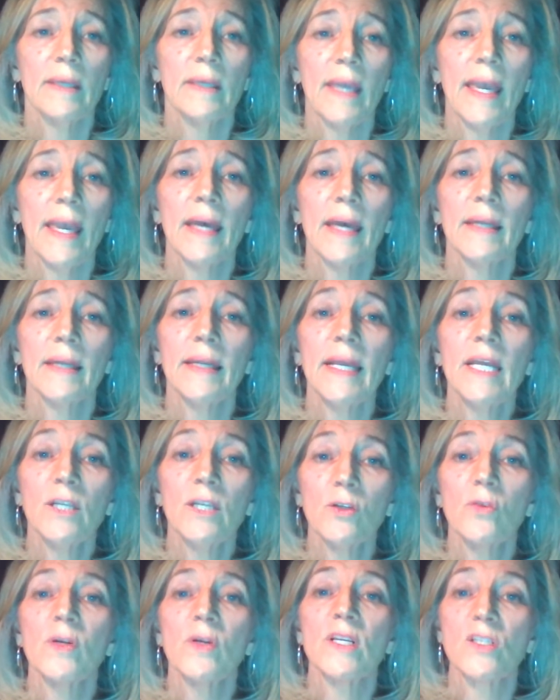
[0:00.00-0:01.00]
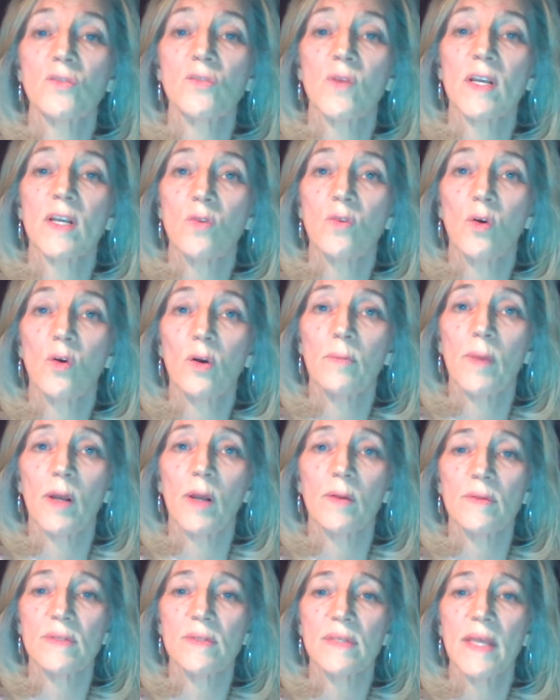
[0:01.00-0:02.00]
can increase stress
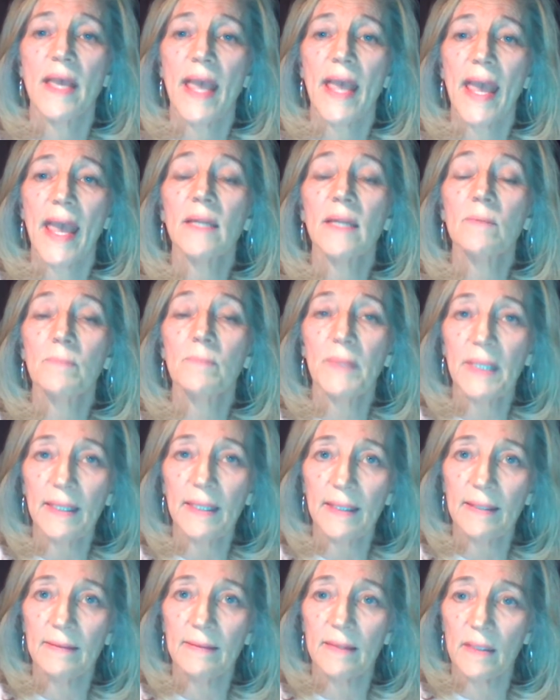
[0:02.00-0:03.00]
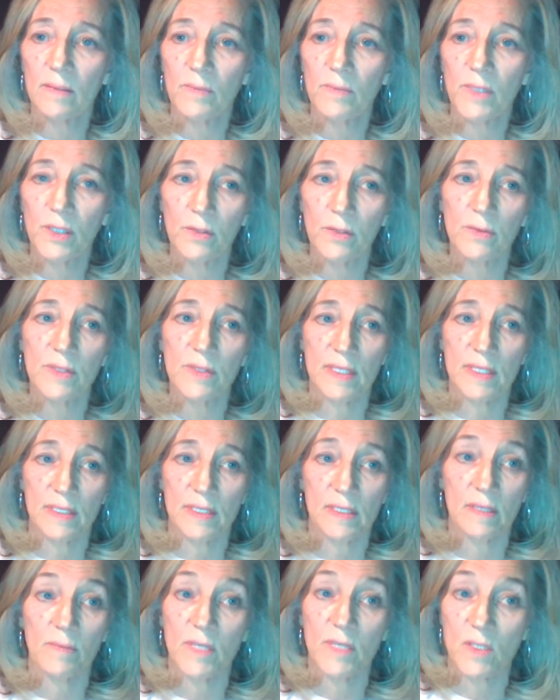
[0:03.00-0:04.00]
hormones and impede the immune
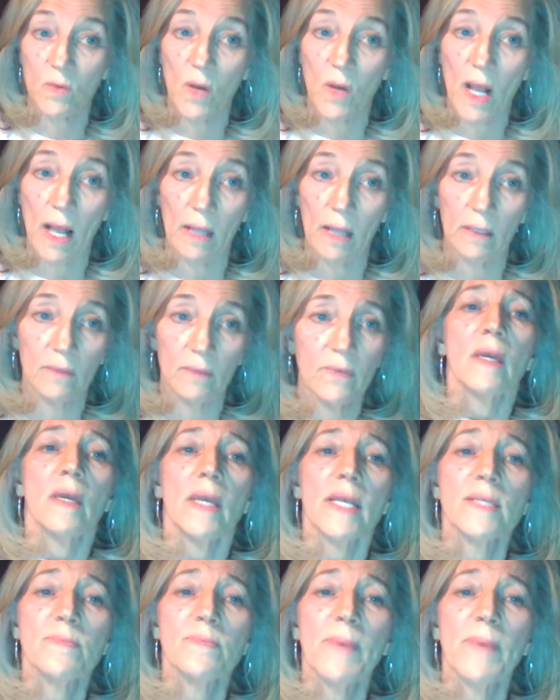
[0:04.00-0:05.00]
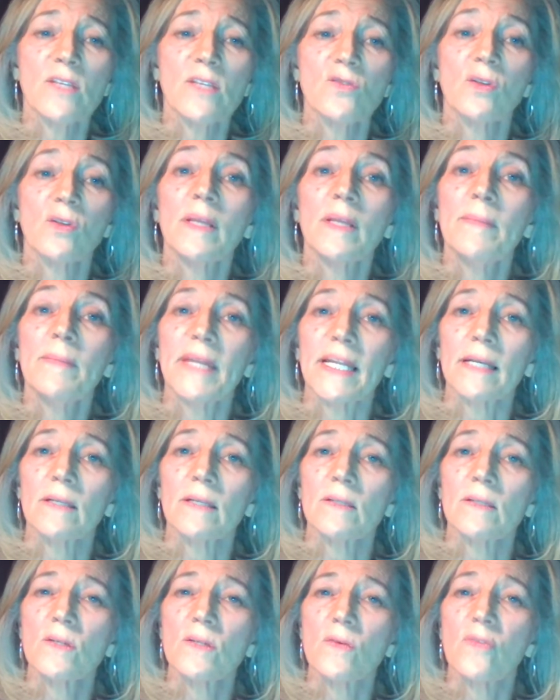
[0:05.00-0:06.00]
system as well. It's best to limit
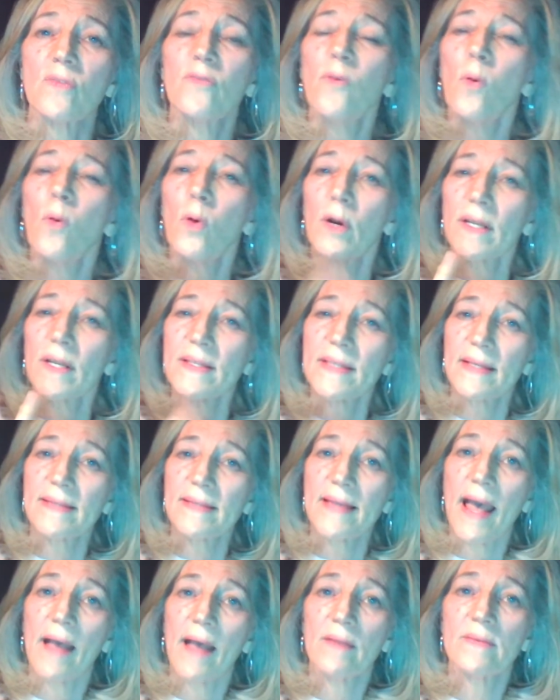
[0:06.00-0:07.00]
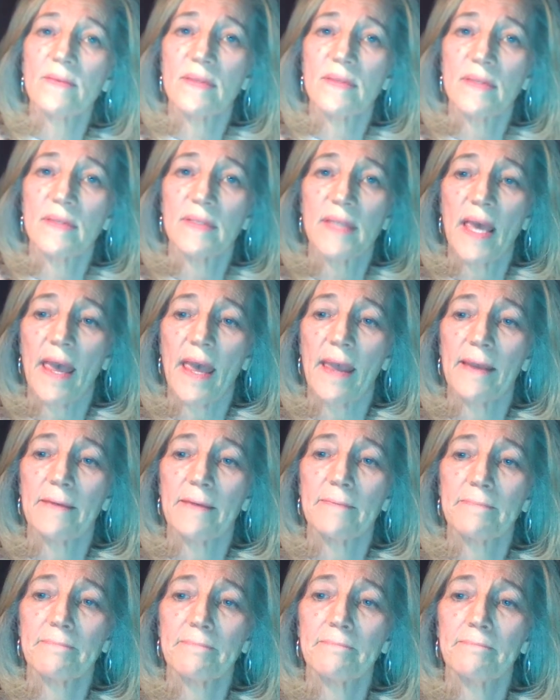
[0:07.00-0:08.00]
it to 4 to 6 ounces a day.
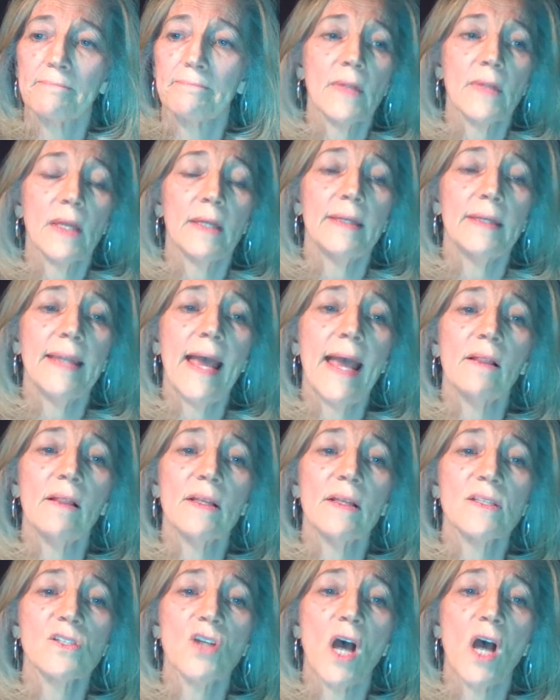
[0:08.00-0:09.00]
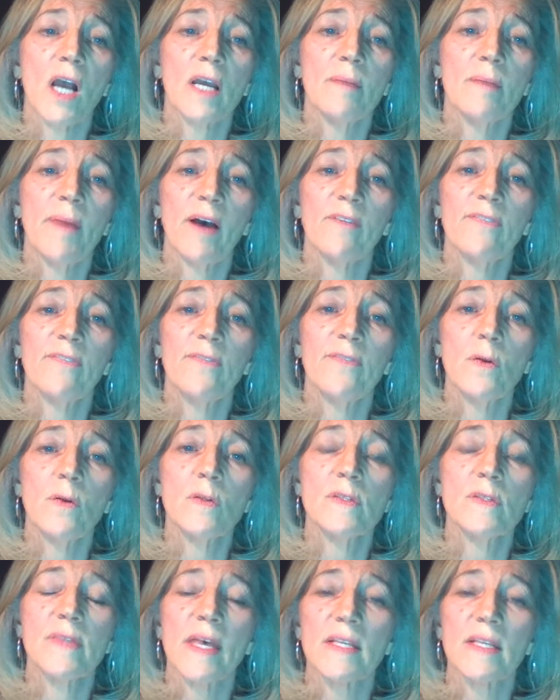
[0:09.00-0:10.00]
Now let's talk about
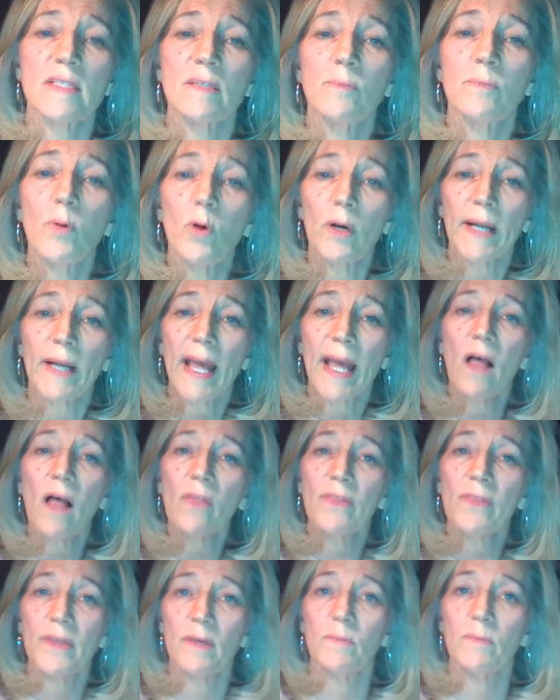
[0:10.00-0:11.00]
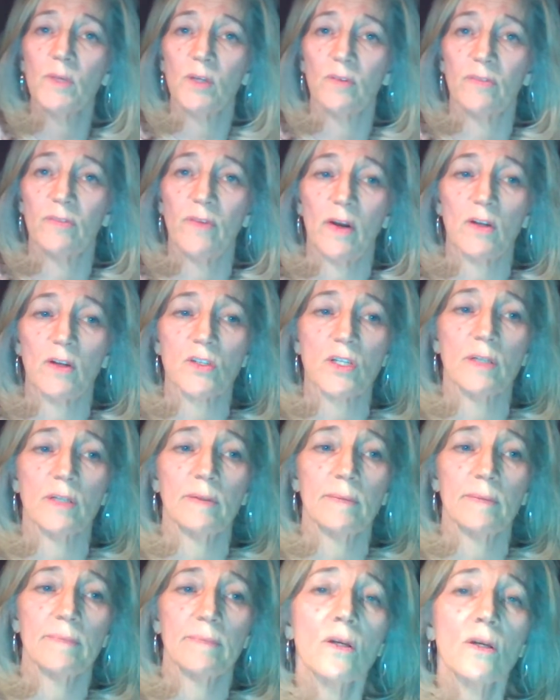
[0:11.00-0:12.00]
foods that support healthy immune
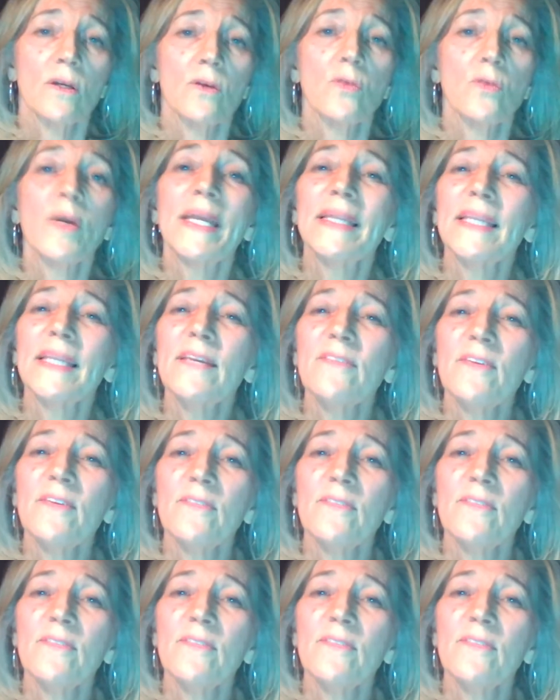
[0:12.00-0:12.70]
function. Green leafy